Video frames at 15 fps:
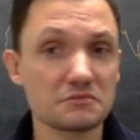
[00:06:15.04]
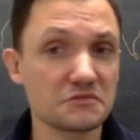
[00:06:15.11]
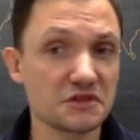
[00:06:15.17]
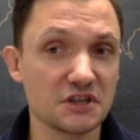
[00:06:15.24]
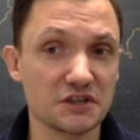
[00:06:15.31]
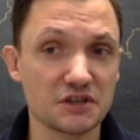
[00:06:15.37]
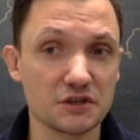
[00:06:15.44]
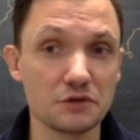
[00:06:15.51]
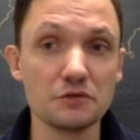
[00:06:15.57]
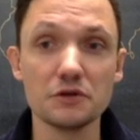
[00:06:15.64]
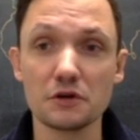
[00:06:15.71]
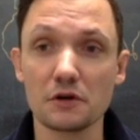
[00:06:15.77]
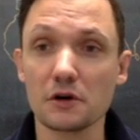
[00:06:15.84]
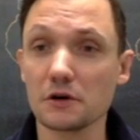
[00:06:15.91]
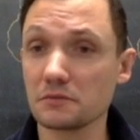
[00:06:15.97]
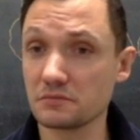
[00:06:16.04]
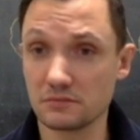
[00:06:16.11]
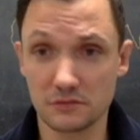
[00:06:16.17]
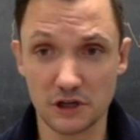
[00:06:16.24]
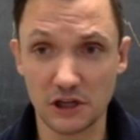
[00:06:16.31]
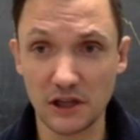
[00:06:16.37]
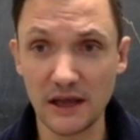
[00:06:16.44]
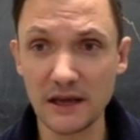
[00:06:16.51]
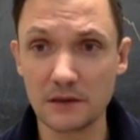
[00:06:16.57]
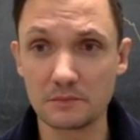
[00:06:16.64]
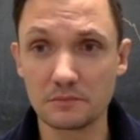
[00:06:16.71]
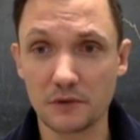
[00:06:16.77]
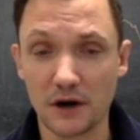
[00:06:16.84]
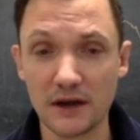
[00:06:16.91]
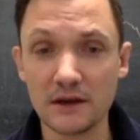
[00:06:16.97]
to suit your claim,
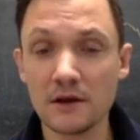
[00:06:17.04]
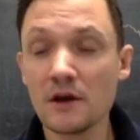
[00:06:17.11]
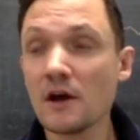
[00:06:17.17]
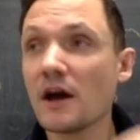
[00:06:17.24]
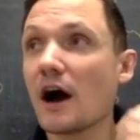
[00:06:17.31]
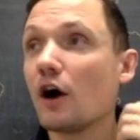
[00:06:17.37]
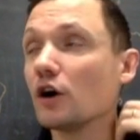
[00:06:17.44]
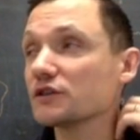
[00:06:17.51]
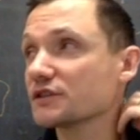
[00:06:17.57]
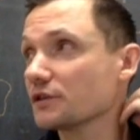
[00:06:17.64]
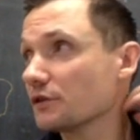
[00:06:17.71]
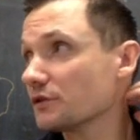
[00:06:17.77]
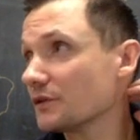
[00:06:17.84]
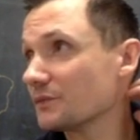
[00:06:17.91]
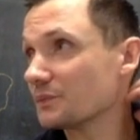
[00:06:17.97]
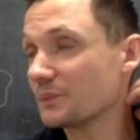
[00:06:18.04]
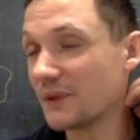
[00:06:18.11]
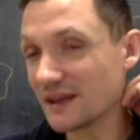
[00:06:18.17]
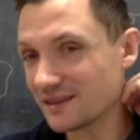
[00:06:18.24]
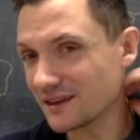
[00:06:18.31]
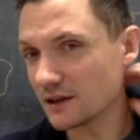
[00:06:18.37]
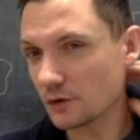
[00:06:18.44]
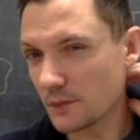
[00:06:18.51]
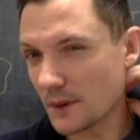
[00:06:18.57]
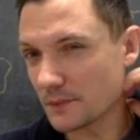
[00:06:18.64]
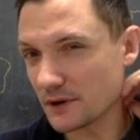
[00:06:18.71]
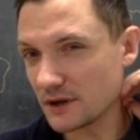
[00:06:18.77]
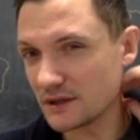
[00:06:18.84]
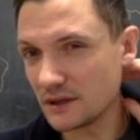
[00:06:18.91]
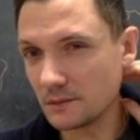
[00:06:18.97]
right? Also, big thing to remember
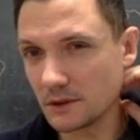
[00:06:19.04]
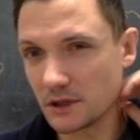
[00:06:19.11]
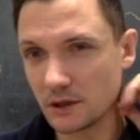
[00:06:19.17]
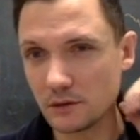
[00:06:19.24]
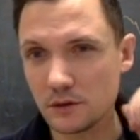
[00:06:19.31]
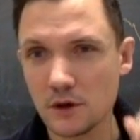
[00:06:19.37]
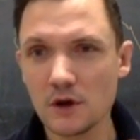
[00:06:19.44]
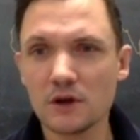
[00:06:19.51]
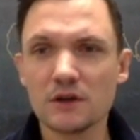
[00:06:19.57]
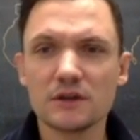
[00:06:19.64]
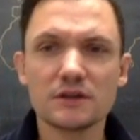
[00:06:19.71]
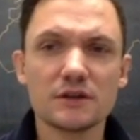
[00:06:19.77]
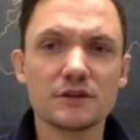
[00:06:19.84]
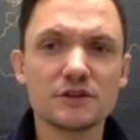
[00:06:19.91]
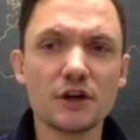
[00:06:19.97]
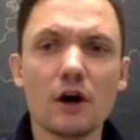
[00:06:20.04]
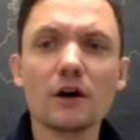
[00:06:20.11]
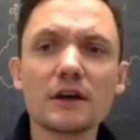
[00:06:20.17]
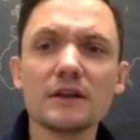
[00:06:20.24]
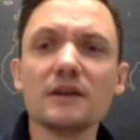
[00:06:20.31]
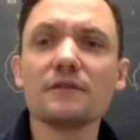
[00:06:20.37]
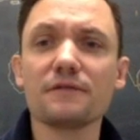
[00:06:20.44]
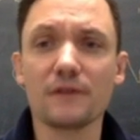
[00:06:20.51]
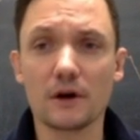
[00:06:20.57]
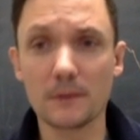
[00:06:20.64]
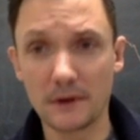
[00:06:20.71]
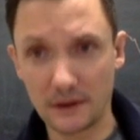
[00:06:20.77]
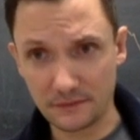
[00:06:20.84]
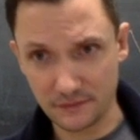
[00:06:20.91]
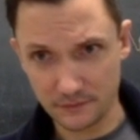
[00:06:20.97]
in a DBQ, talk in the
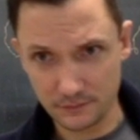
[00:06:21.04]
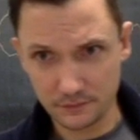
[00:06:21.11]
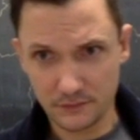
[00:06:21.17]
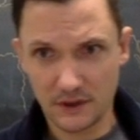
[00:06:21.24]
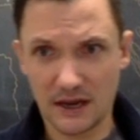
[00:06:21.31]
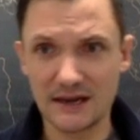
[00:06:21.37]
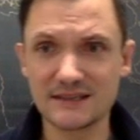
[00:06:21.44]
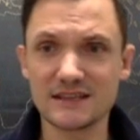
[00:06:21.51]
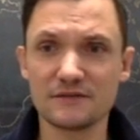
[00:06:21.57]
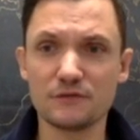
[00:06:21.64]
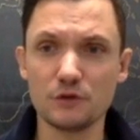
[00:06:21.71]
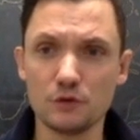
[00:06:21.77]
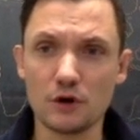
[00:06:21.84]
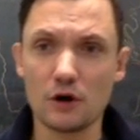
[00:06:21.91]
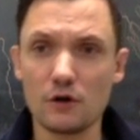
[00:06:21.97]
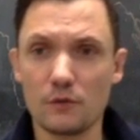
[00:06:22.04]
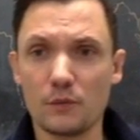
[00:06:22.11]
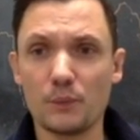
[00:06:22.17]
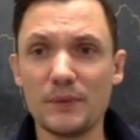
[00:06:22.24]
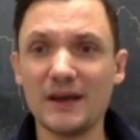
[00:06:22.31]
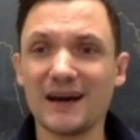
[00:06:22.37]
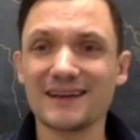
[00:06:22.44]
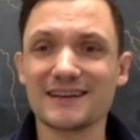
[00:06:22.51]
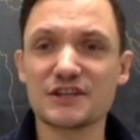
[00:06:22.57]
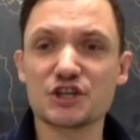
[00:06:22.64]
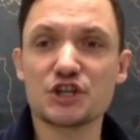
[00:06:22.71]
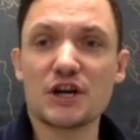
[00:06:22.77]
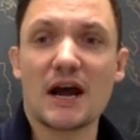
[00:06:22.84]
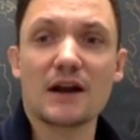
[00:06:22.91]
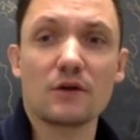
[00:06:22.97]
affirmative, as if you know beyond a
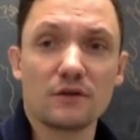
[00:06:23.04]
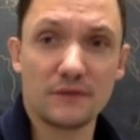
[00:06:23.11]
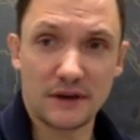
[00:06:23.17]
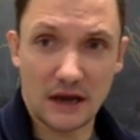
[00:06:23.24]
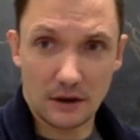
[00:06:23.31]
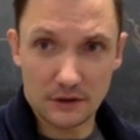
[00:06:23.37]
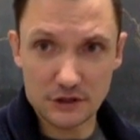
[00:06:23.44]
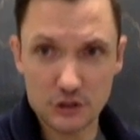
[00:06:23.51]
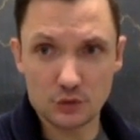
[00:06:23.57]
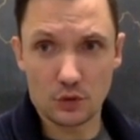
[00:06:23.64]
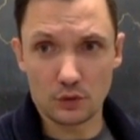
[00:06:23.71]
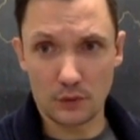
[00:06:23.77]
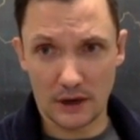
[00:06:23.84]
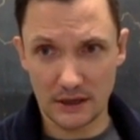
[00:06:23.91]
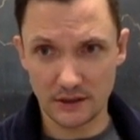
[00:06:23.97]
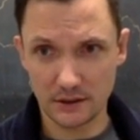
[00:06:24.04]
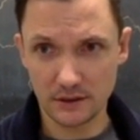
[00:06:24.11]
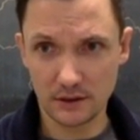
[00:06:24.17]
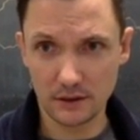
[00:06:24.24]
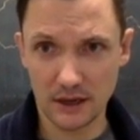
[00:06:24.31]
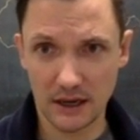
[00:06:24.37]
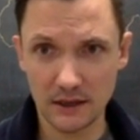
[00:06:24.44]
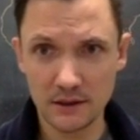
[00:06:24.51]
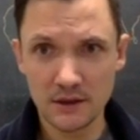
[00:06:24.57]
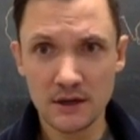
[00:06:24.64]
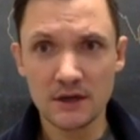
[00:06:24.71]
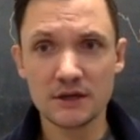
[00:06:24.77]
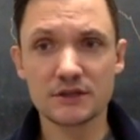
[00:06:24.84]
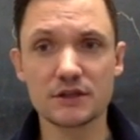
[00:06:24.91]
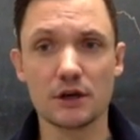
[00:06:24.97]
shadow of a doubt that you are right, okay?
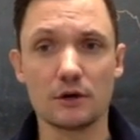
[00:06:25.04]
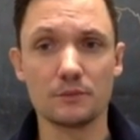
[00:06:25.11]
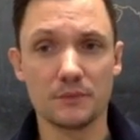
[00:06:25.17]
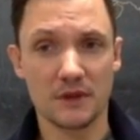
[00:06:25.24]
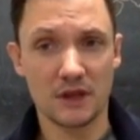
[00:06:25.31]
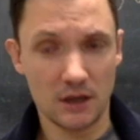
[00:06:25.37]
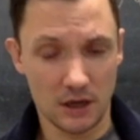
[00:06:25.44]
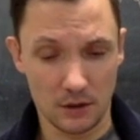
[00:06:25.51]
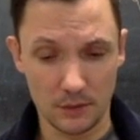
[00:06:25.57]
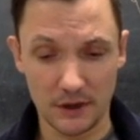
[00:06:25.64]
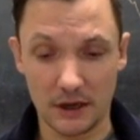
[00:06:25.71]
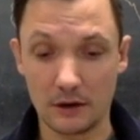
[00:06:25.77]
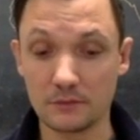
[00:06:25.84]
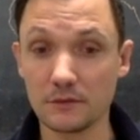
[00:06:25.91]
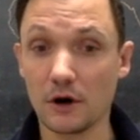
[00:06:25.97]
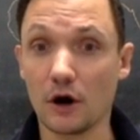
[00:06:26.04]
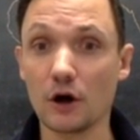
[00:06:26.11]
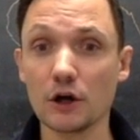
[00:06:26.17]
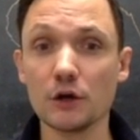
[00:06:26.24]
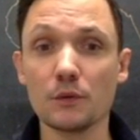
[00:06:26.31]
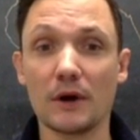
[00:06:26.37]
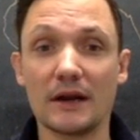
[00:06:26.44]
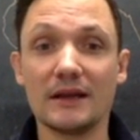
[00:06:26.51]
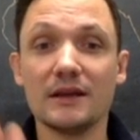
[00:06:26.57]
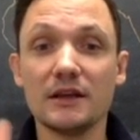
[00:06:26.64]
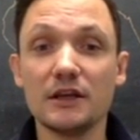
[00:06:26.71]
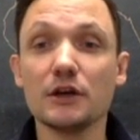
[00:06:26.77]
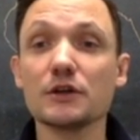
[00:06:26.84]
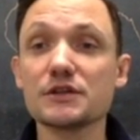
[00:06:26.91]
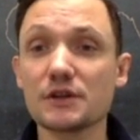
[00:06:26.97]
So here we go. Are you ready?
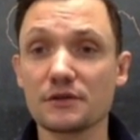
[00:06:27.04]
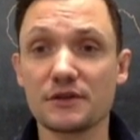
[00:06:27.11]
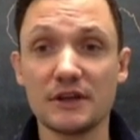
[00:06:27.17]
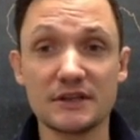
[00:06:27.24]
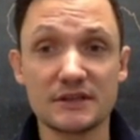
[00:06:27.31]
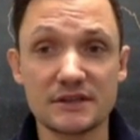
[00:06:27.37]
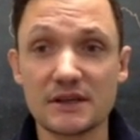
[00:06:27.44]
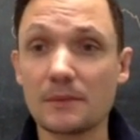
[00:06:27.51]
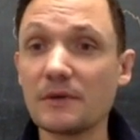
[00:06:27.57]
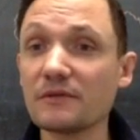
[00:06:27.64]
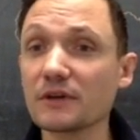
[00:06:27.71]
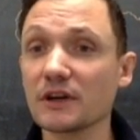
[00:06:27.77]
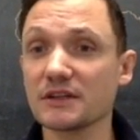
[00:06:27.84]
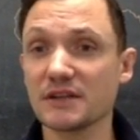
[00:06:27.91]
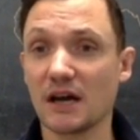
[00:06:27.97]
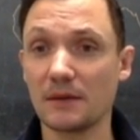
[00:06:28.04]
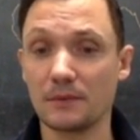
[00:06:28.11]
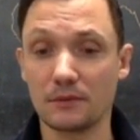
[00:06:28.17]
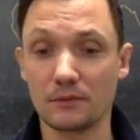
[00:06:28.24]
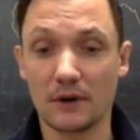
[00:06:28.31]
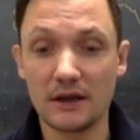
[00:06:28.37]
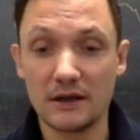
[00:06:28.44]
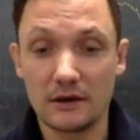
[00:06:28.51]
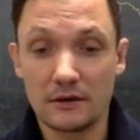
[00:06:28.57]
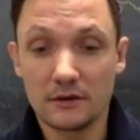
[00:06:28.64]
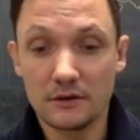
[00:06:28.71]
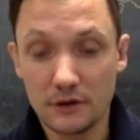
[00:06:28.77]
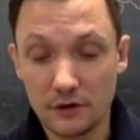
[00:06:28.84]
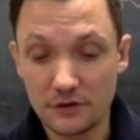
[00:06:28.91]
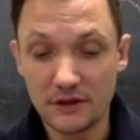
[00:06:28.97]
Here's your thesis. I'm even going to type it right here.
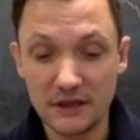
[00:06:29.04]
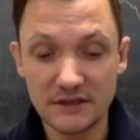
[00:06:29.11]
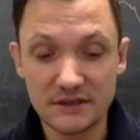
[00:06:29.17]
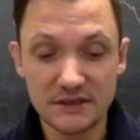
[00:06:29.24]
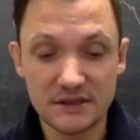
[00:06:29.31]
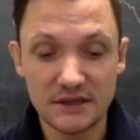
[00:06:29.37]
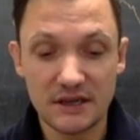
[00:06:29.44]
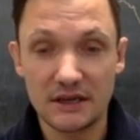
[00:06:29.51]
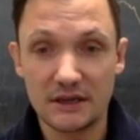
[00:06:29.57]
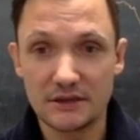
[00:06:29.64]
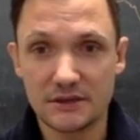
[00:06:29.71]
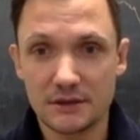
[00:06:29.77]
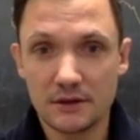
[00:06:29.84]
Your thesis is